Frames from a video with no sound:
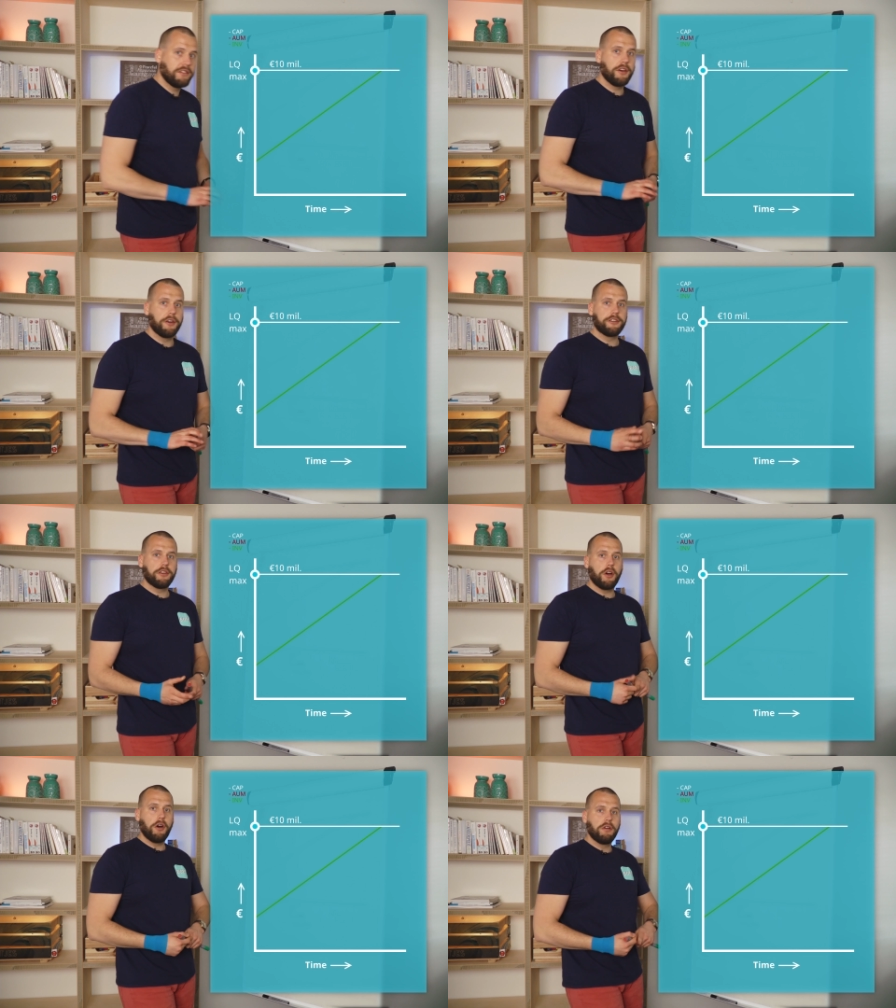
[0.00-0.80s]
it going to
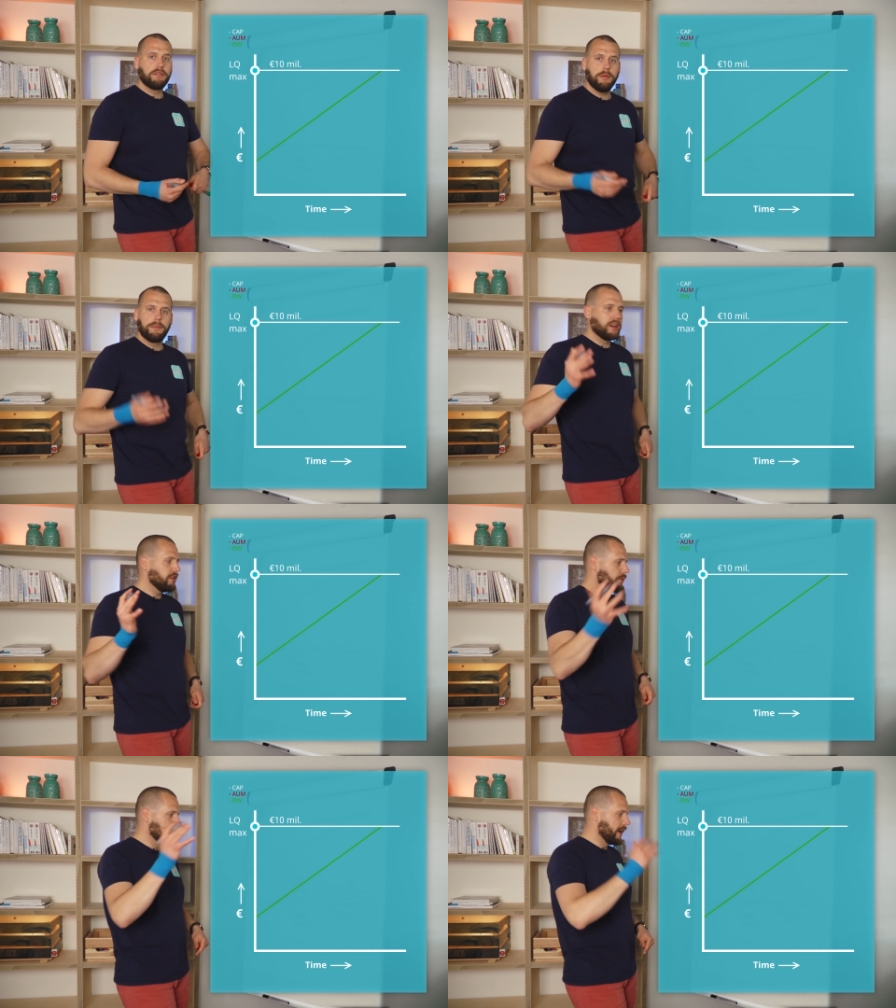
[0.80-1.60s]
go over?
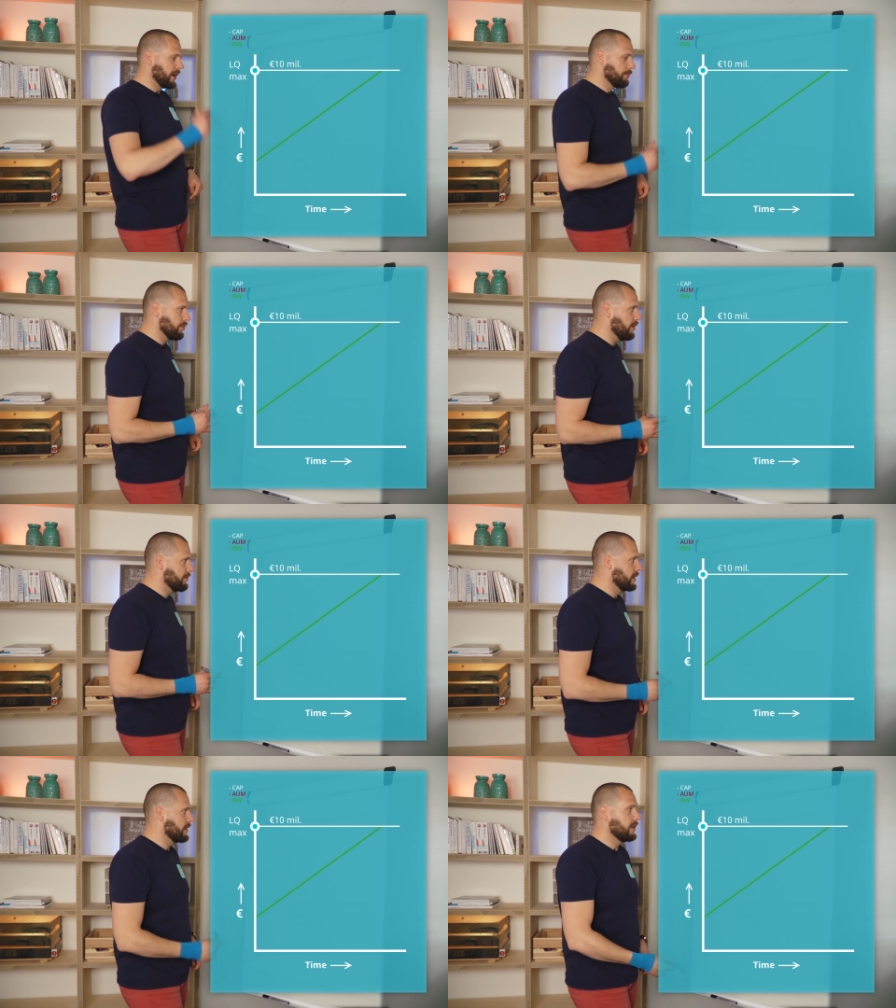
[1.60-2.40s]
Because we're making
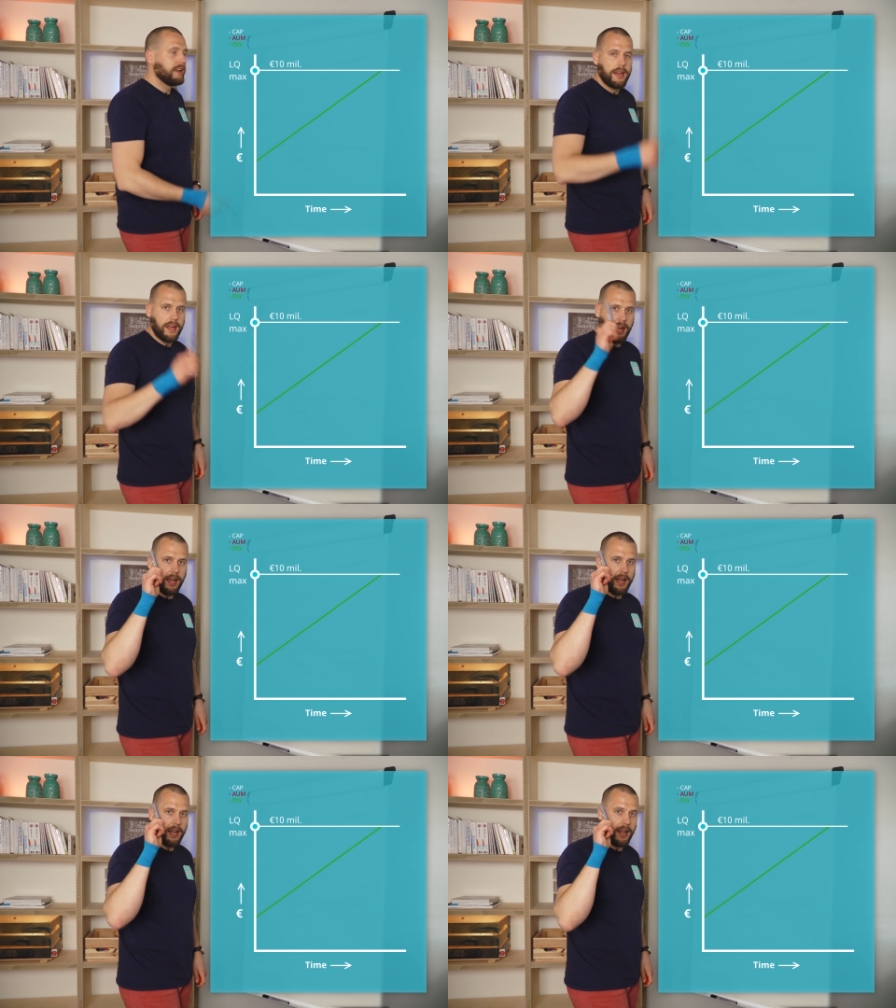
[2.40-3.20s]
profit.
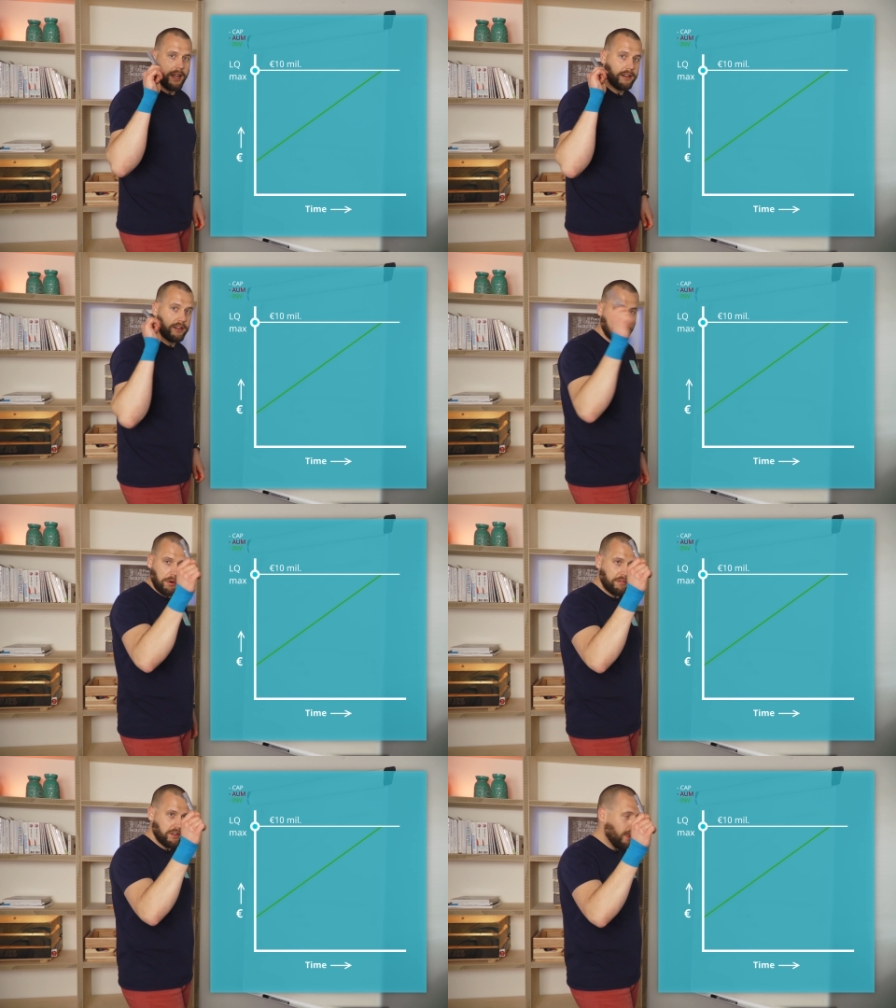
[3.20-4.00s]
And the
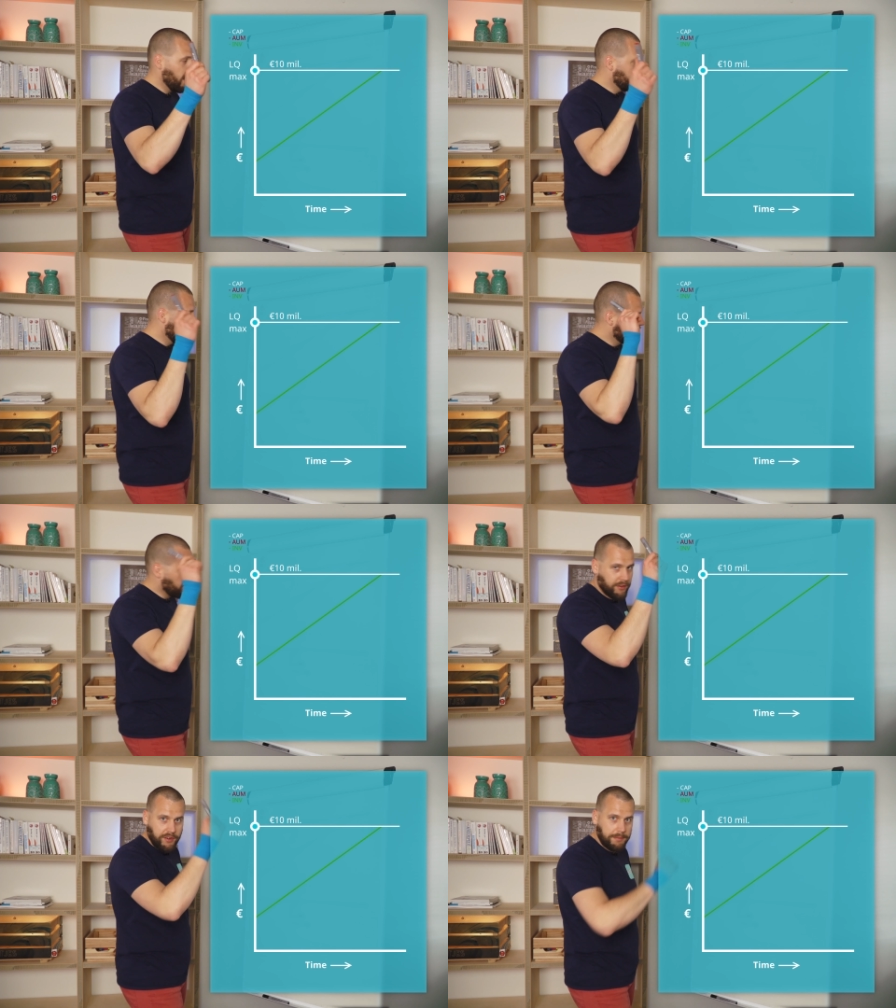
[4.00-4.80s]
profit line is
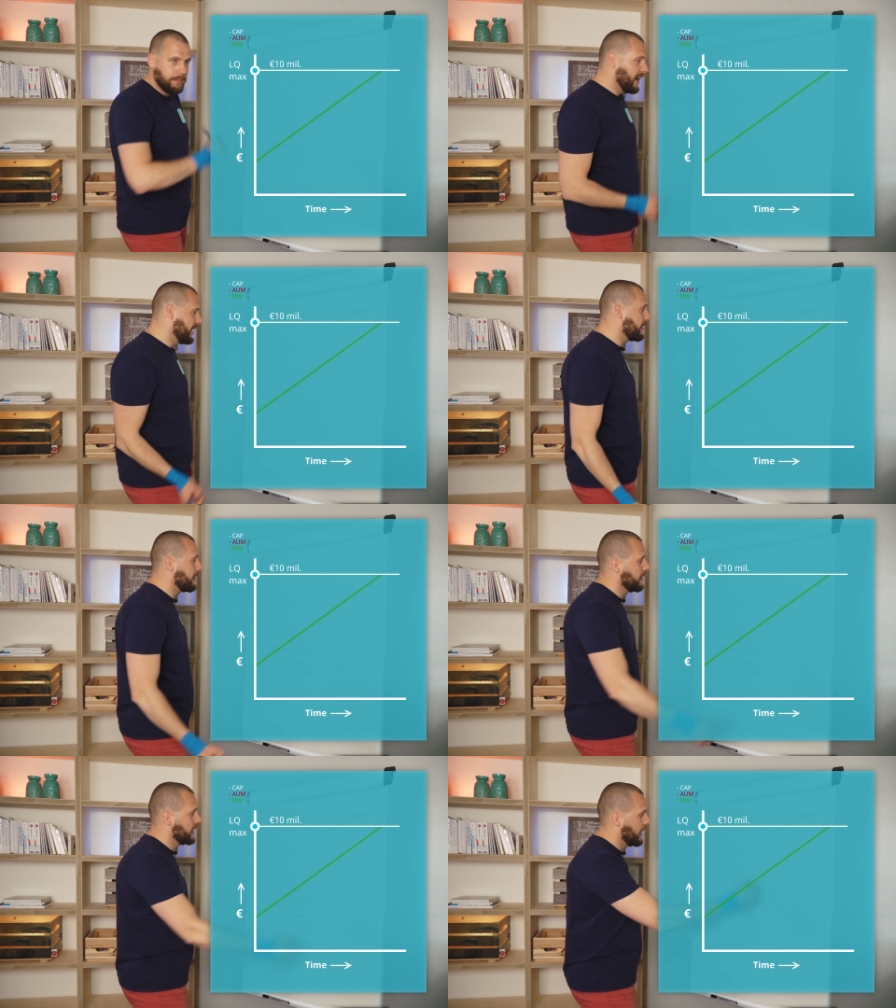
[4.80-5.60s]
my red pen,
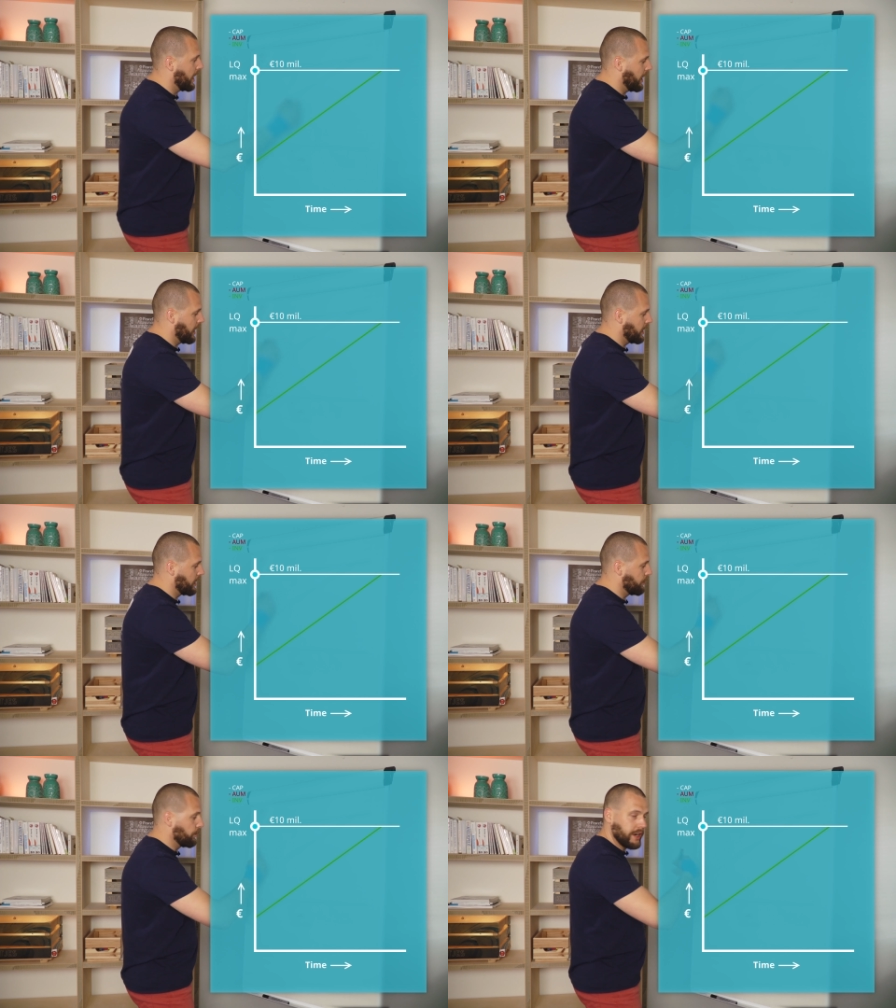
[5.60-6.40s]

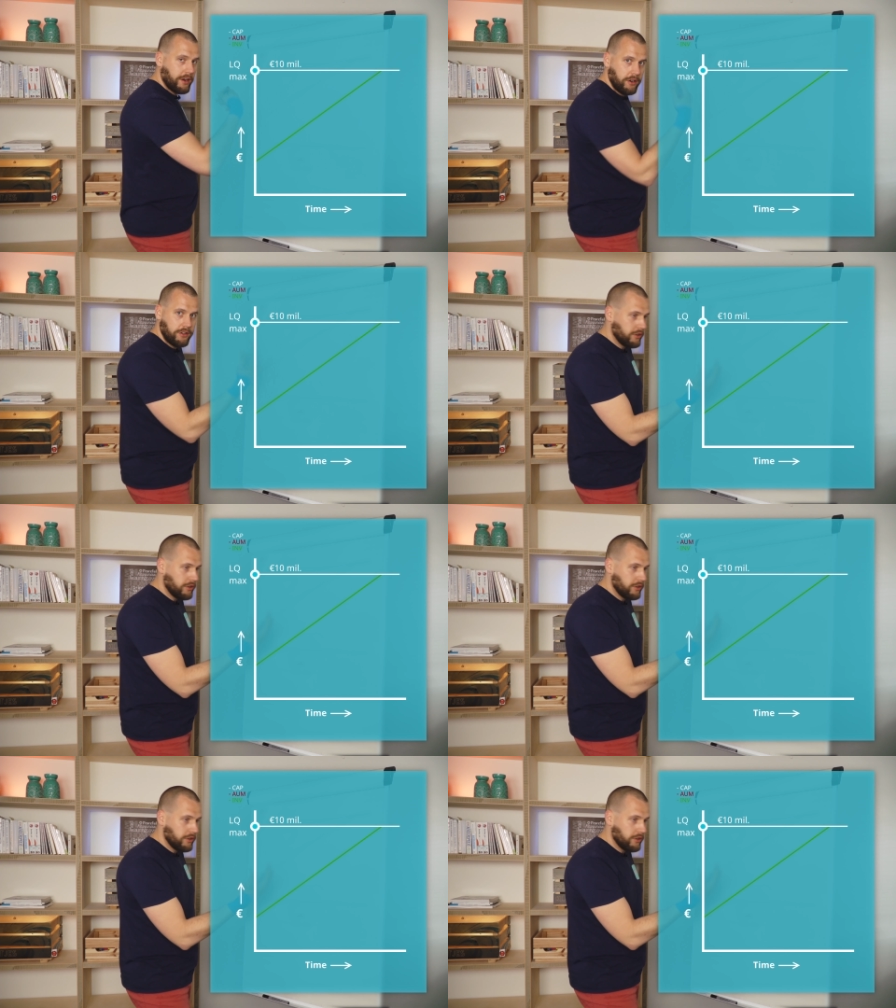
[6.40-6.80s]
and we're going to